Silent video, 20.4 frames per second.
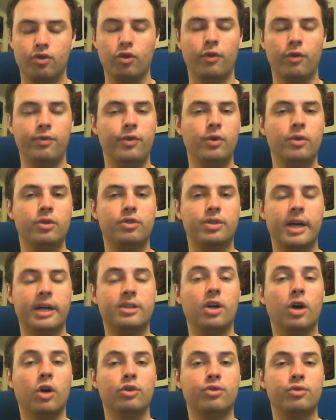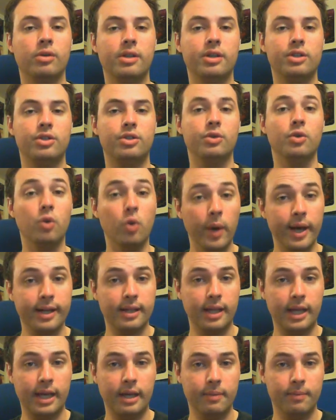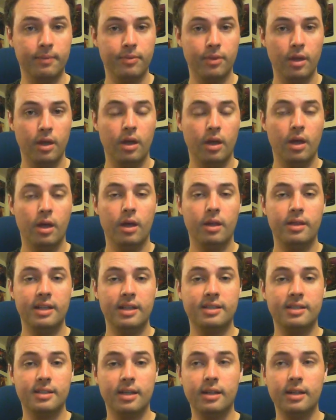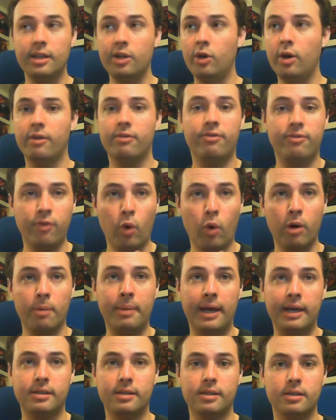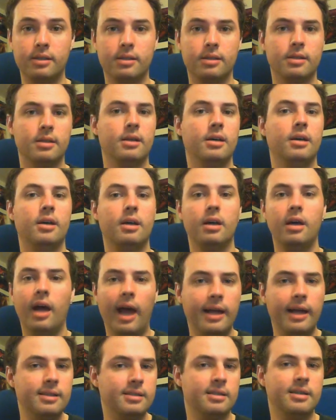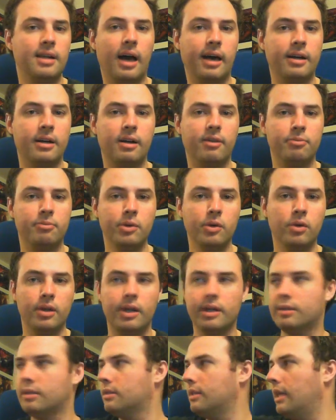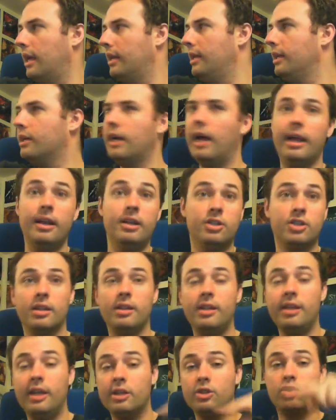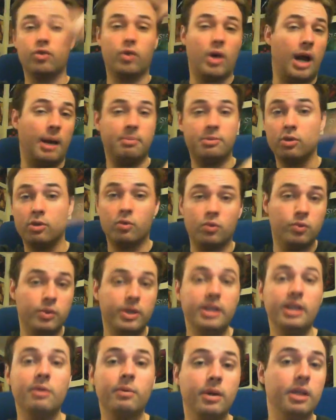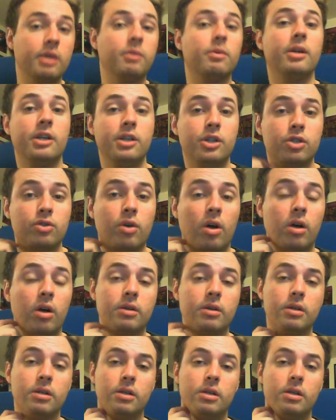if you tech to Ultralisk too quickly, then suddenly you have 4 bases and not enough Mutalisks, and suddenly his drops are really, really, really strong.